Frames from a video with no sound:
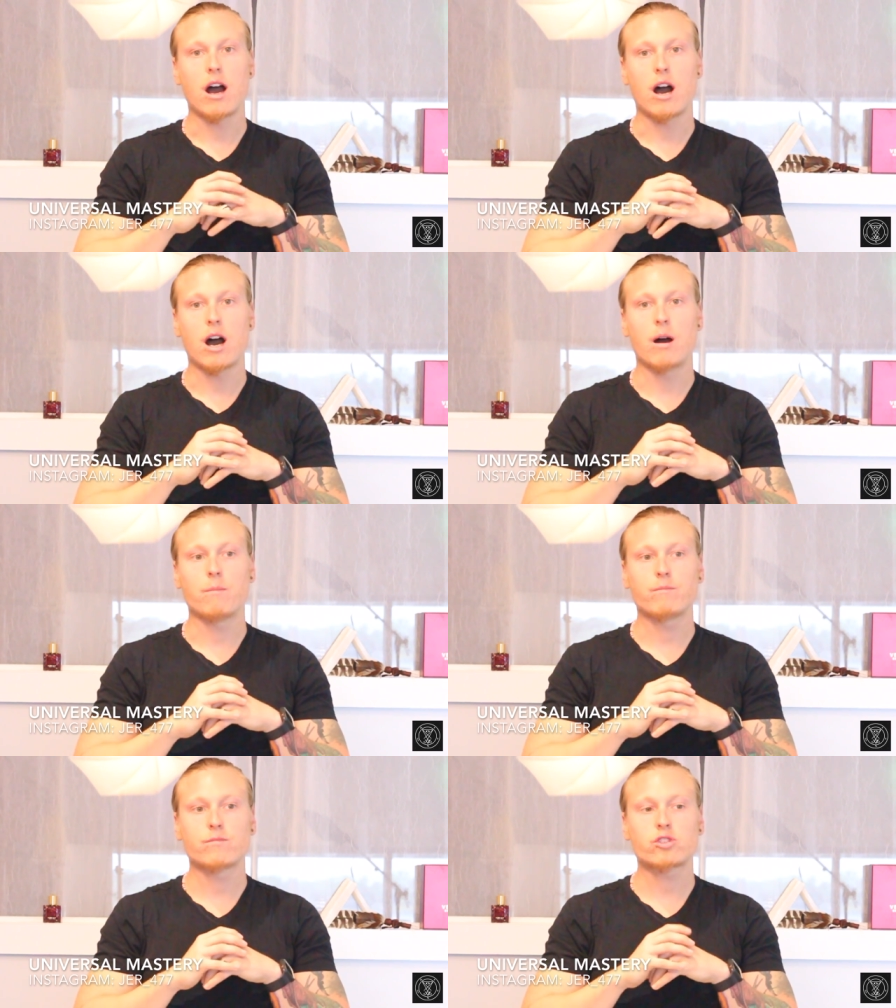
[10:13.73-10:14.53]

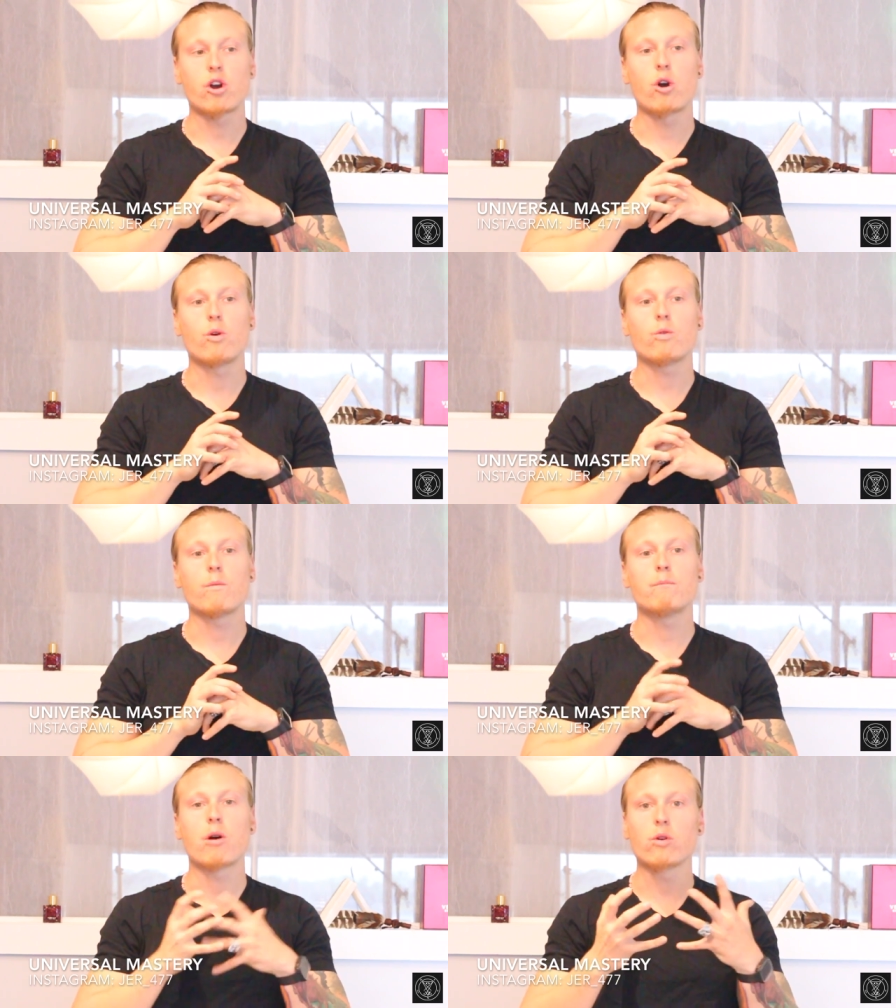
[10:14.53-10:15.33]
Um, so,
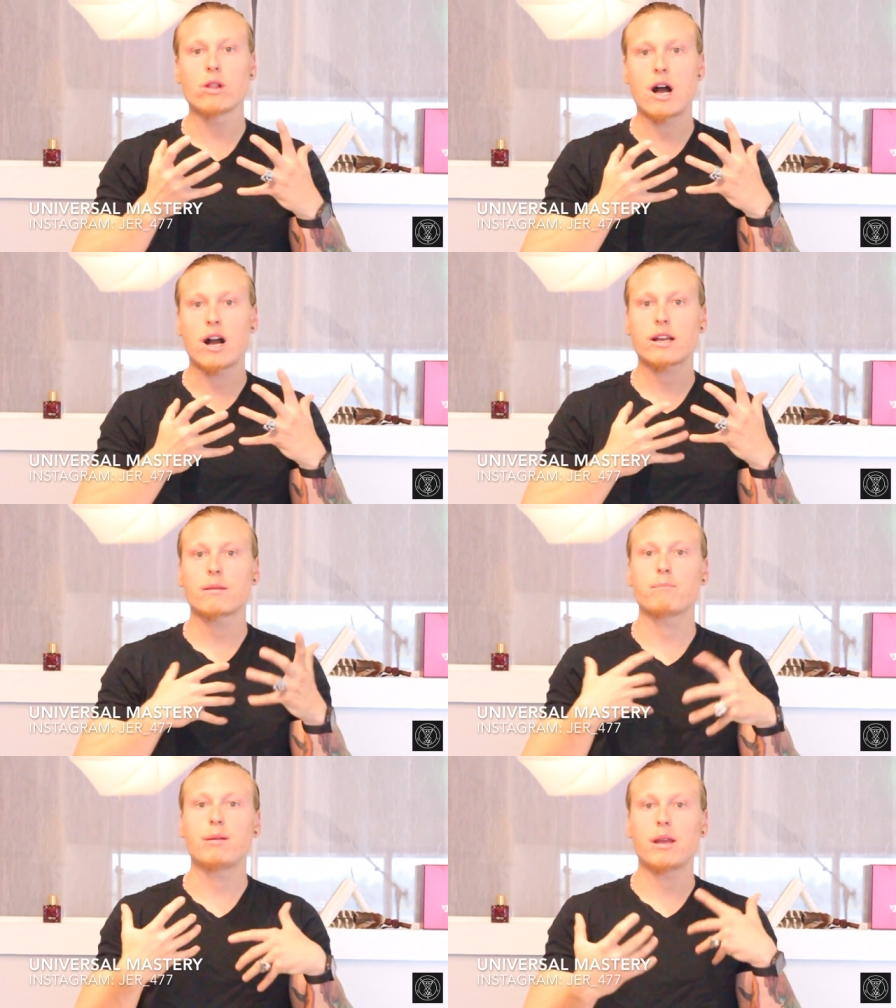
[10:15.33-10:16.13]
Moloch
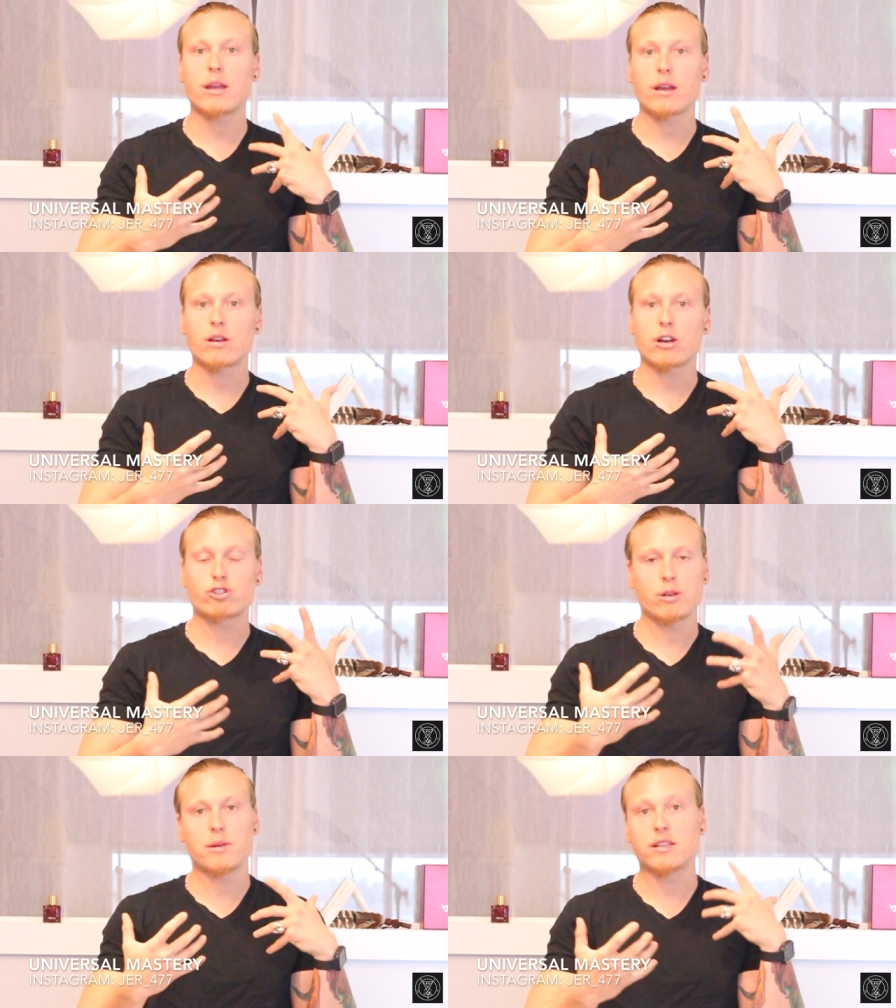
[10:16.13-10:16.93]
being
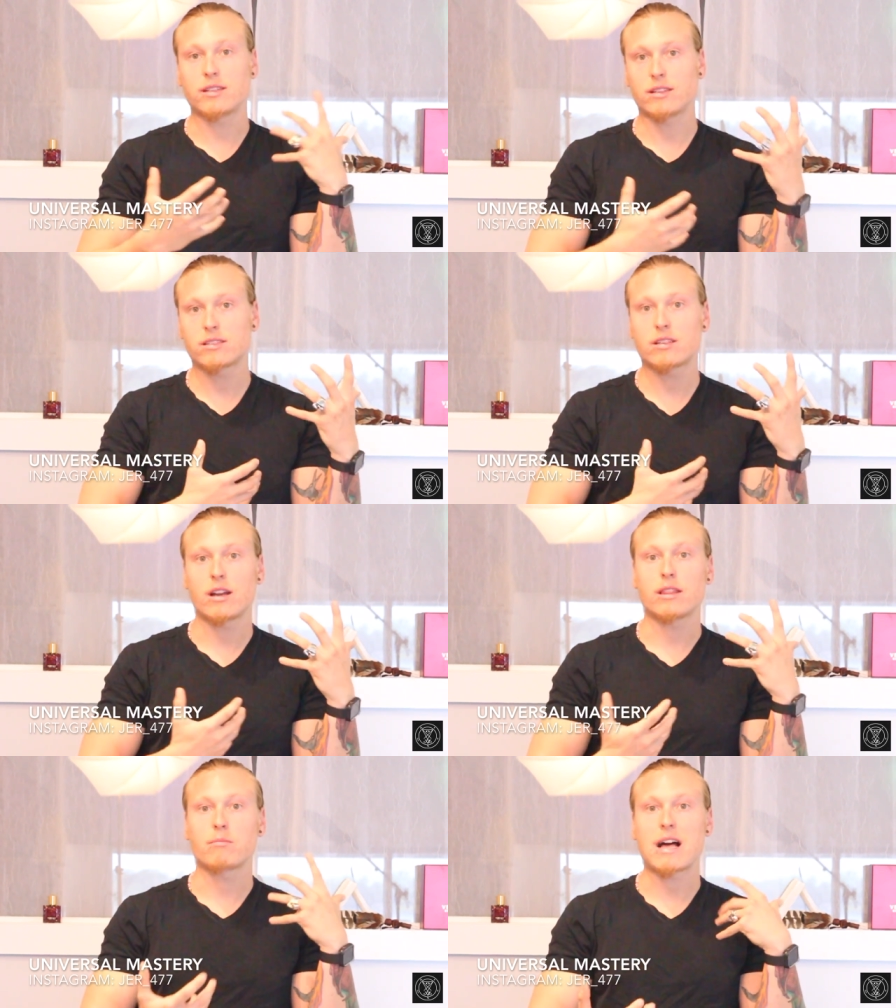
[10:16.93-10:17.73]
attributed to the
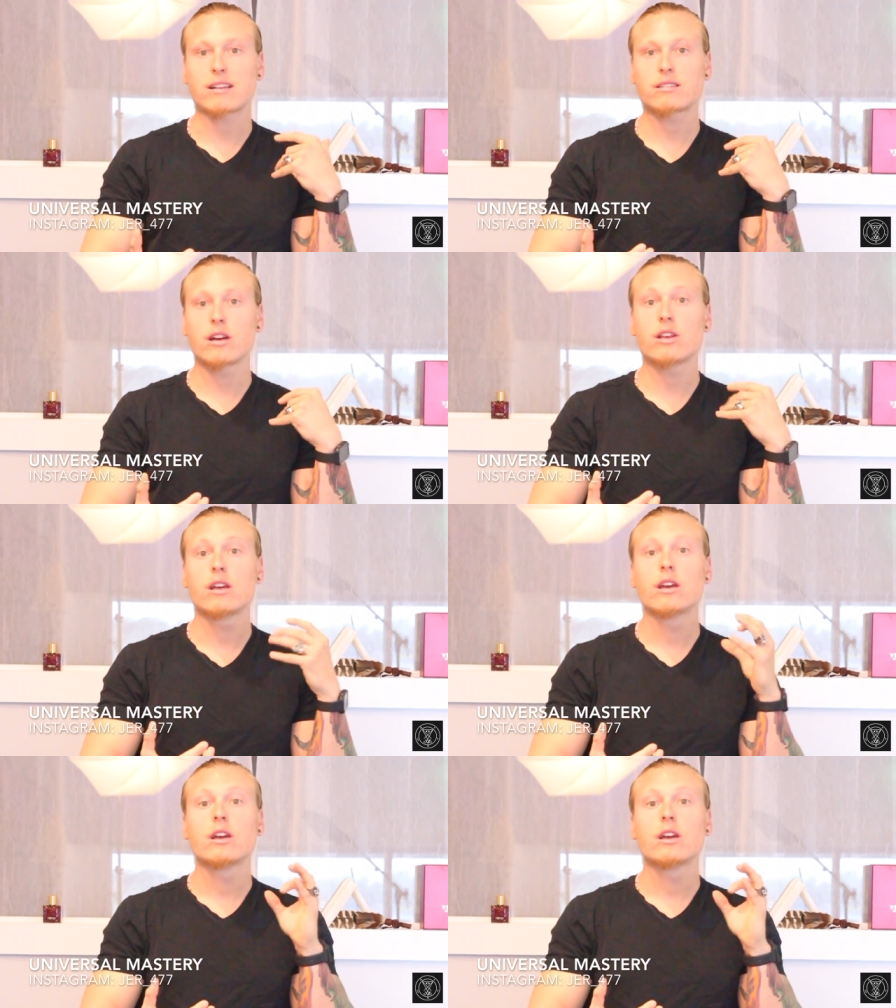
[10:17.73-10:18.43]
sun and the black sun